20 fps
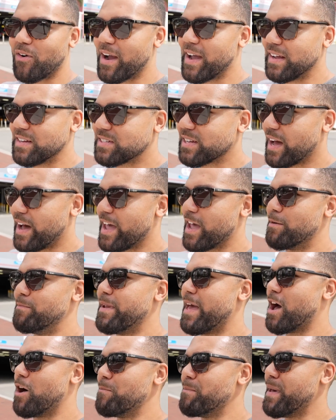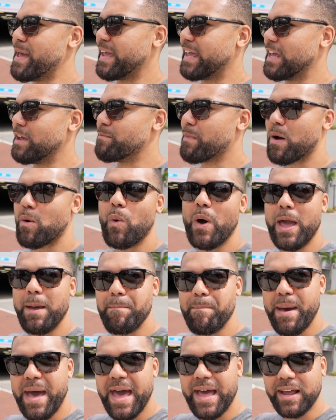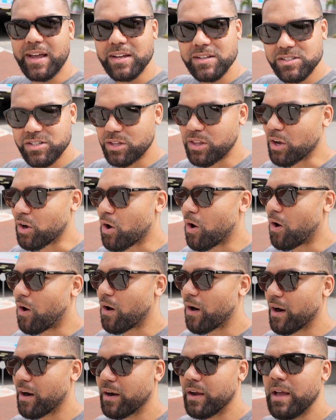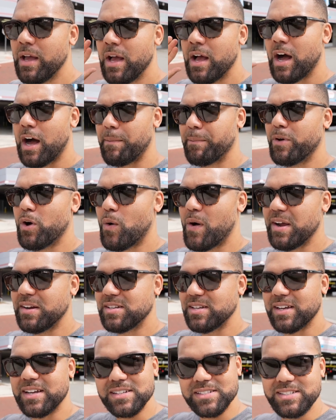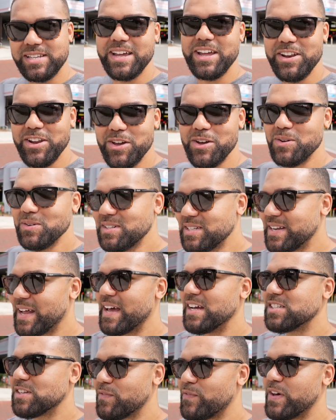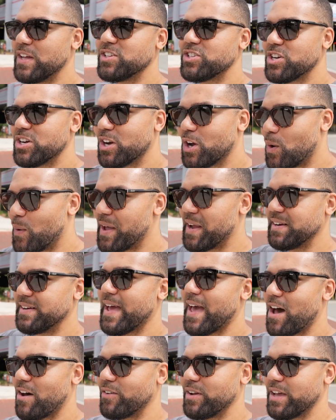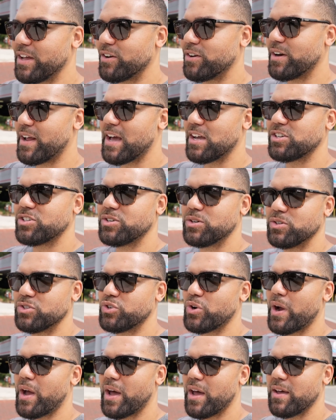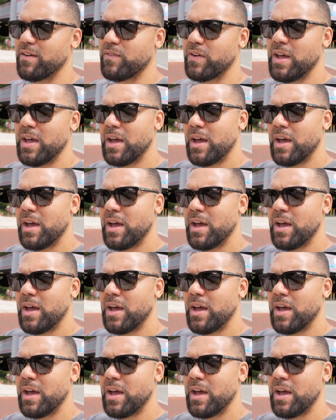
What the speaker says: right, I am now making my way back to the car. I'm going to continue today's adventure going down International Drive.